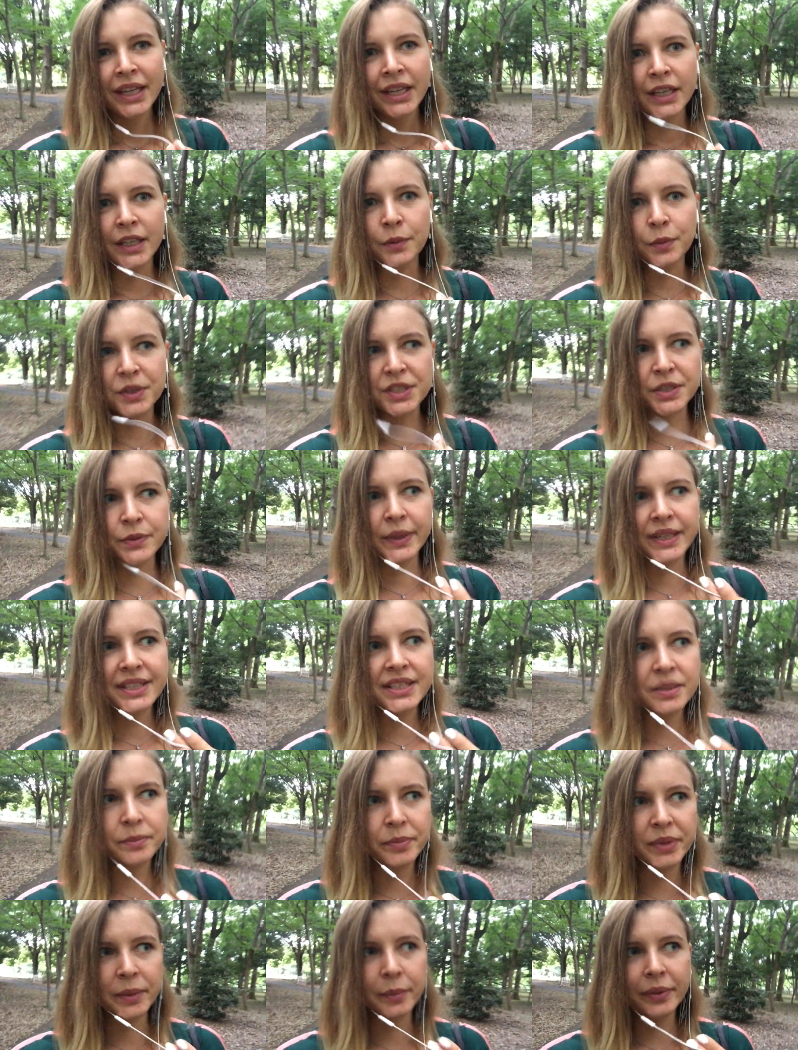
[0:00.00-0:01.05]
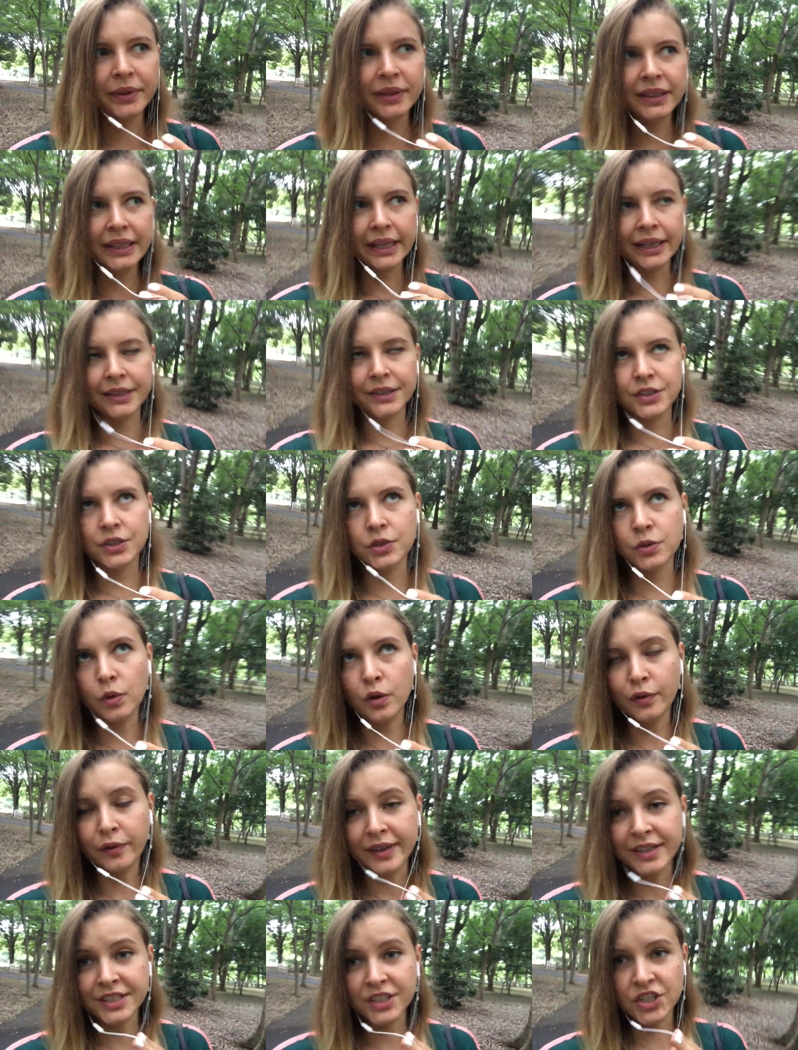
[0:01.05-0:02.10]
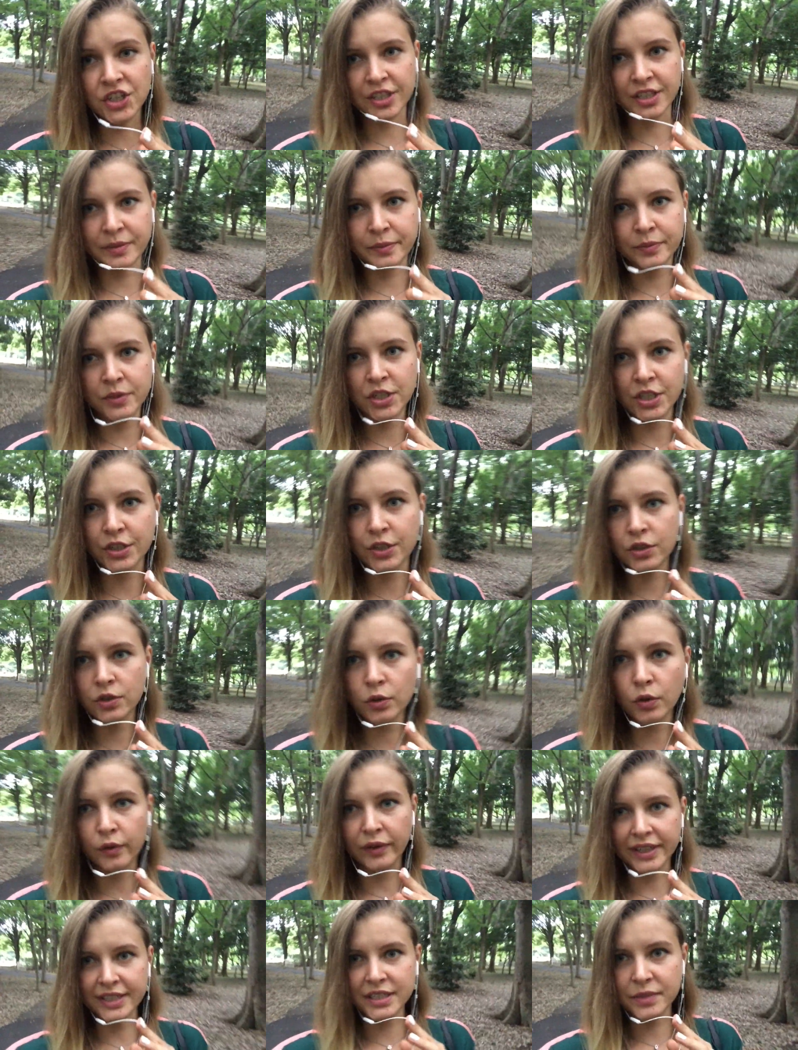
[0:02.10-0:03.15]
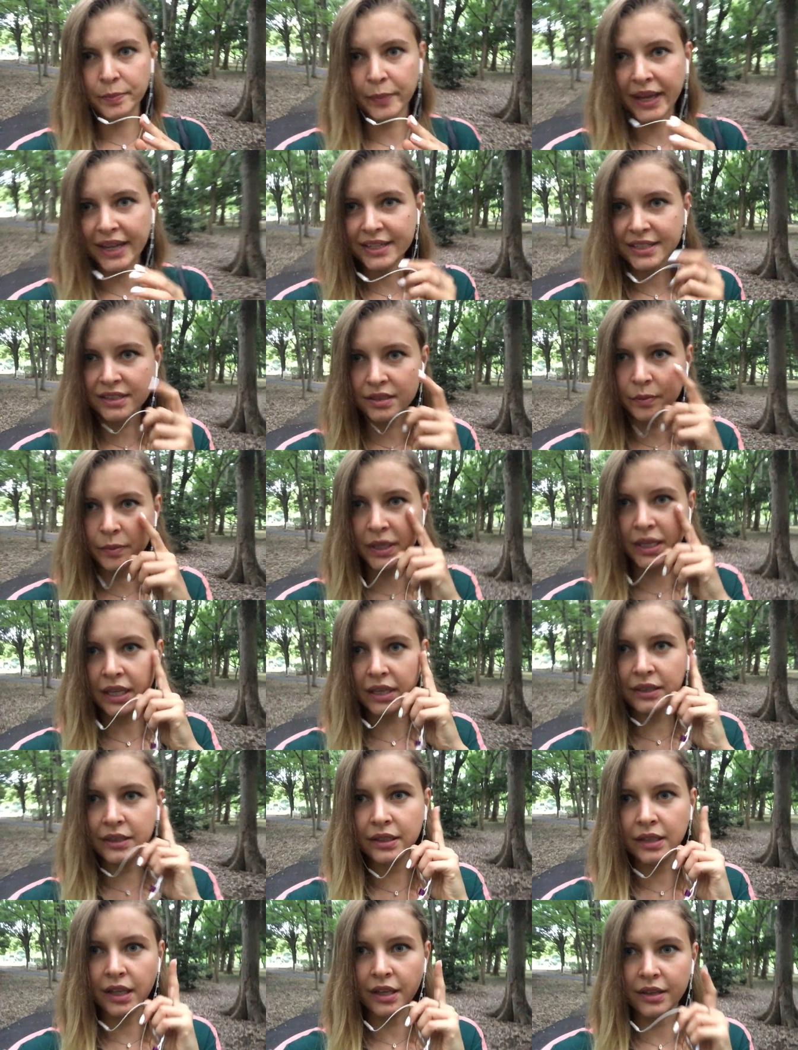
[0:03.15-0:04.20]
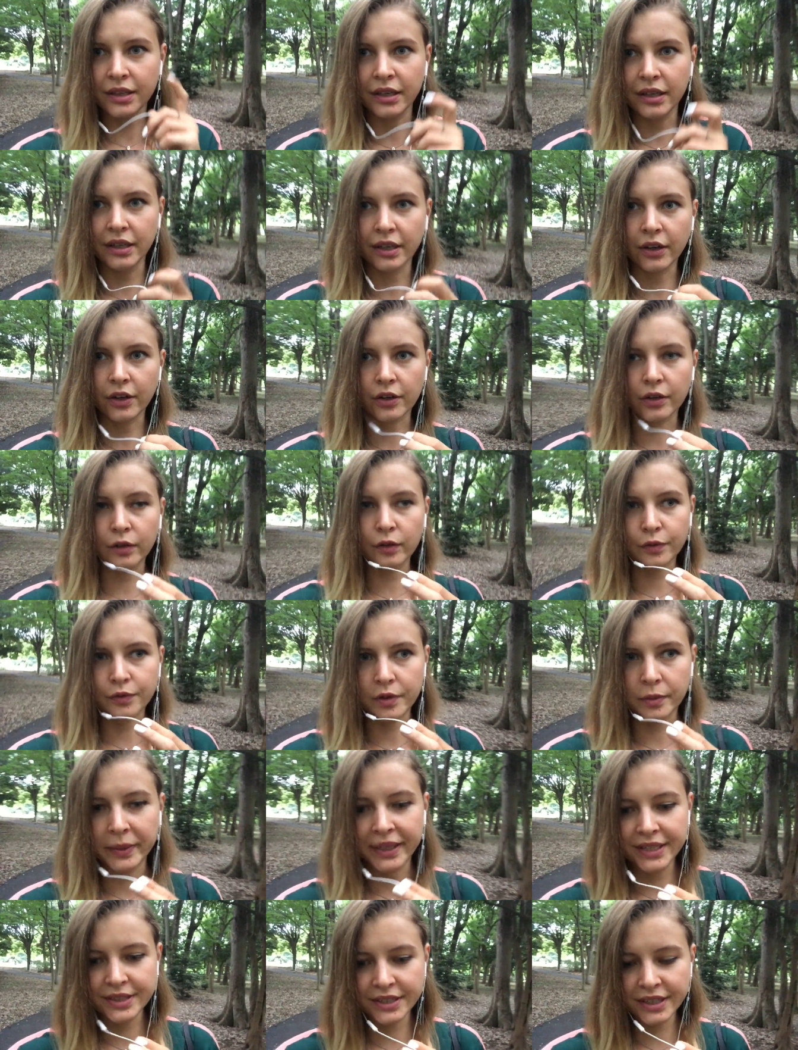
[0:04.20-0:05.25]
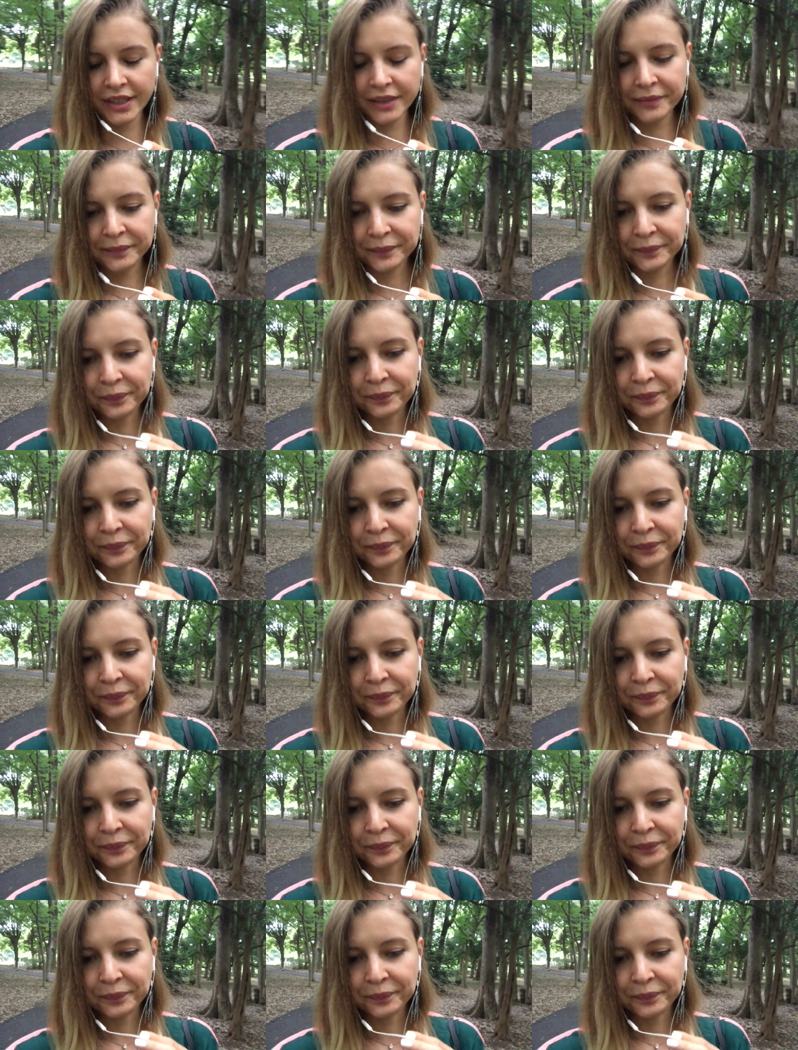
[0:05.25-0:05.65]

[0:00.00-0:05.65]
It was 20 people, and 2 of us, just 2 of us passed, me and another girl from India.